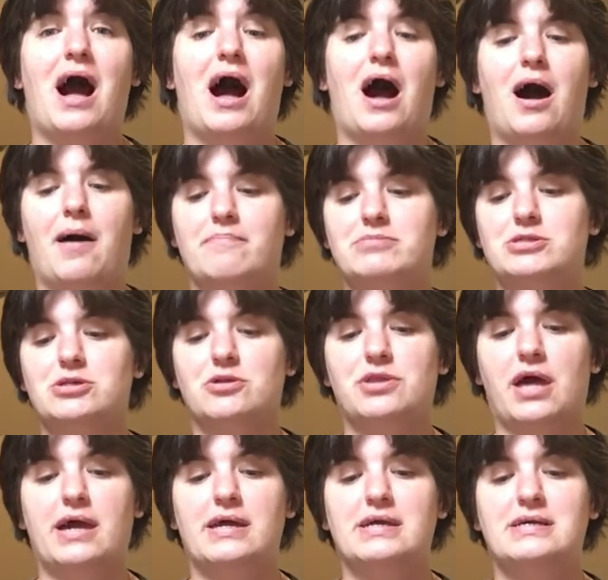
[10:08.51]
So
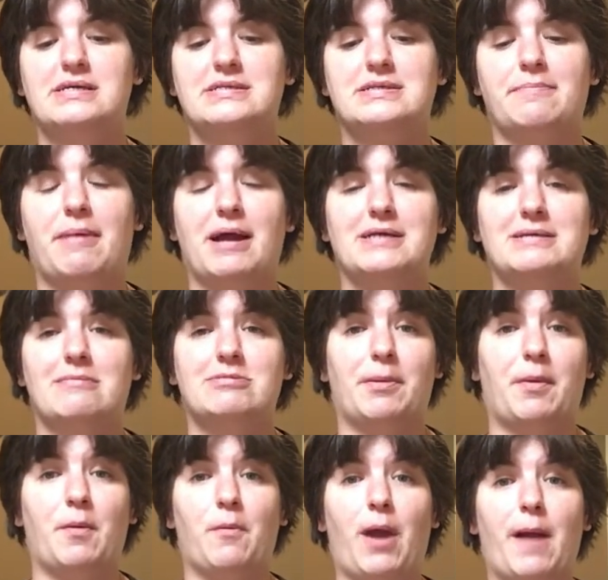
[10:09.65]
that is my
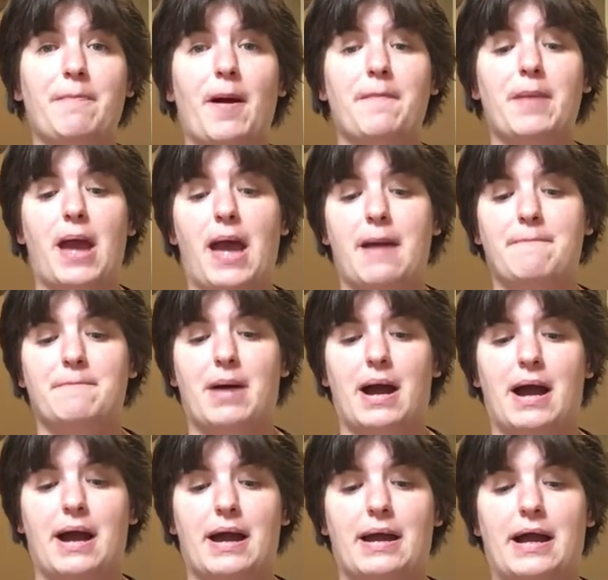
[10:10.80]
September wrap up and
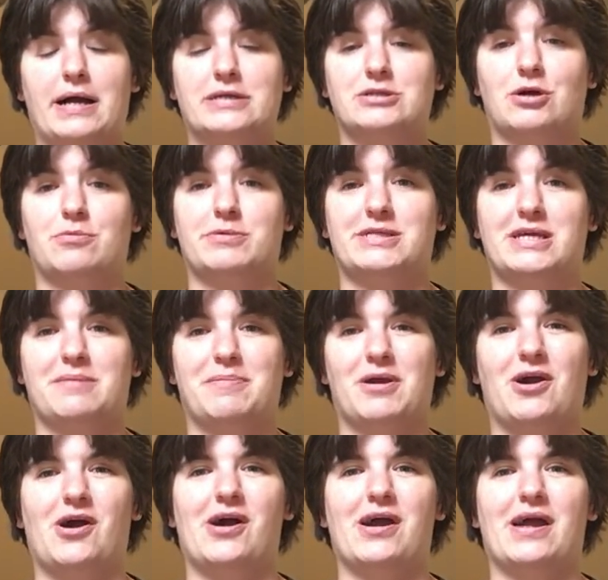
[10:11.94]
my October
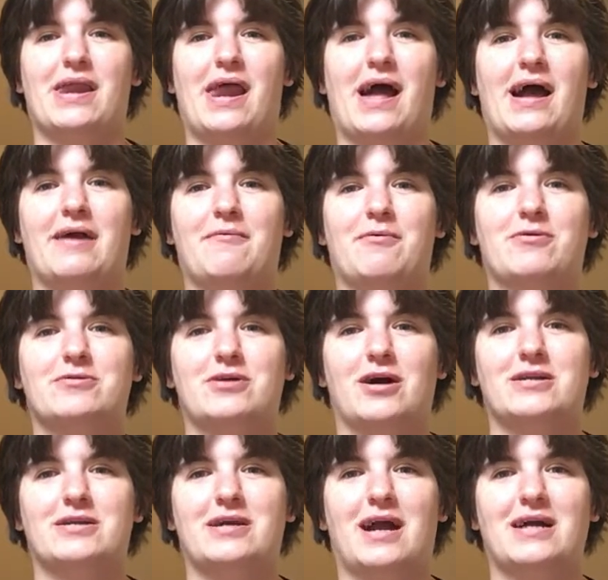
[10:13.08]
TBR, and I will
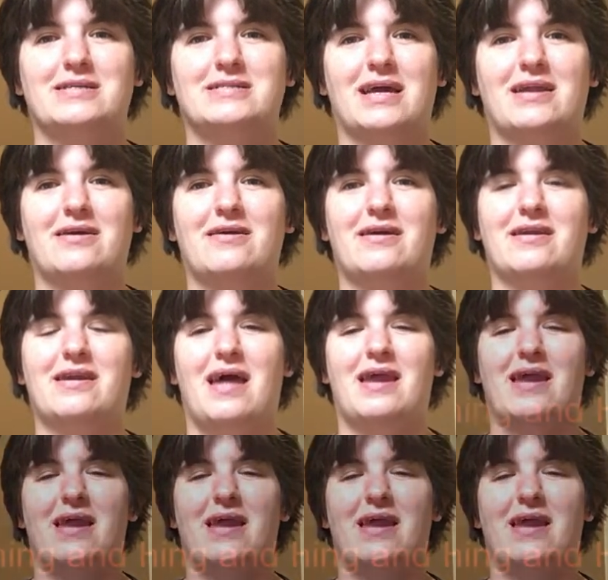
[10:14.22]
talk to you guys later. And